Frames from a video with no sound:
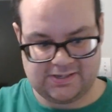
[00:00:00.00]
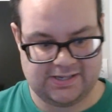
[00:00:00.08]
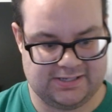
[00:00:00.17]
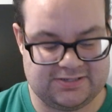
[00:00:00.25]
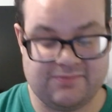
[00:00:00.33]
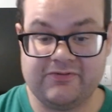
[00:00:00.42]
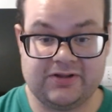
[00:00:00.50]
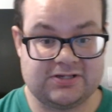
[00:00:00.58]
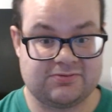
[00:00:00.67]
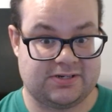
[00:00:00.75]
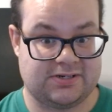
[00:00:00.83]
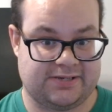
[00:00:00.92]
And some
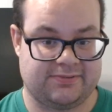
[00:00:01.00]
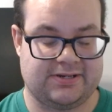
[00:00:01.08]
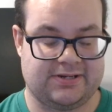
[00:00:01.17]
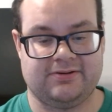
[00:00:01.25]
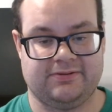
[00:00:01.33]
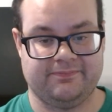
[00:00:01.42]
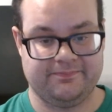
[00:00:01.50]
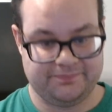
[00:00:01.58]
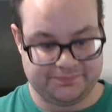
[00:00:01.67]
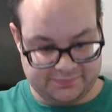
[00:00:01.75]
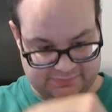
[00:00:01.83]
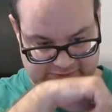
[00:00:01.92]
villains want to take him down, and
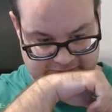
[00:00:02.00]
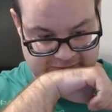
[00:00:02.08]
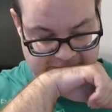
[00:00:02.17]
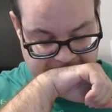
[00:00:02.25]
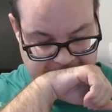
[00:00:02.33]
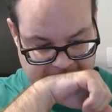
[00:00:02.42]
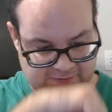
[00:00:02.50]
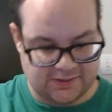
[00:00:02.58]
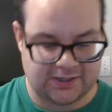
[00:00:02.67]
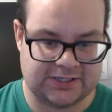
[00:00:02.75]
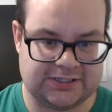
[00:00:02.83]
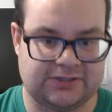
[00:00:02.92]

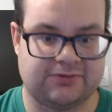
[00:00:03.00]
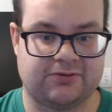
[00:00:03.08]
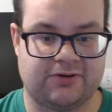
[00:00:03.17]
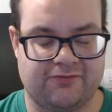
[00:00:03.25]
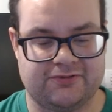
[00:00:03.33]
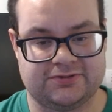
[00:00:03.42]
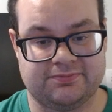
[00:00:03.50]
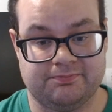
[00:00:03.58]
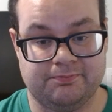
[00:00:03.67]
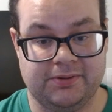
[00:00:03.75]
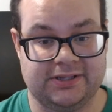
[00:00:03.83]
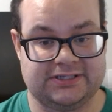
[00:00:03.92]
because Luthor offers
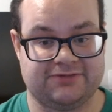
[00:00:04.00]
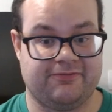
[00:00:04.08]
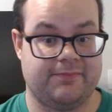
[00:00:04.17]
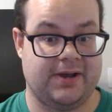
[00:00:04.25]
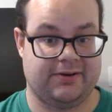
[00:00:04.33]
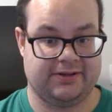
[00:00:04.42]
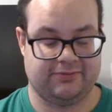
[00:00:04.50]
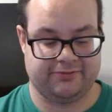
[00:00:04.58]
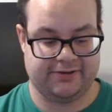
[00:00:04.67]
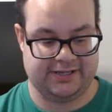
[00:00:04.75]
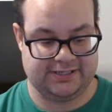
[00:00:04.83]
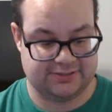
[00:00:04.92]
billions of a bounty on
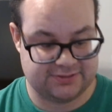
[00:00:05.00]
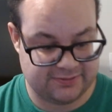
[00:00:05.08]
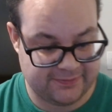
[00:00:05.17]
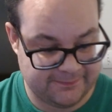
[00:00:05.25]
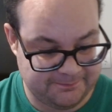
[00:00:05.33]
their heads.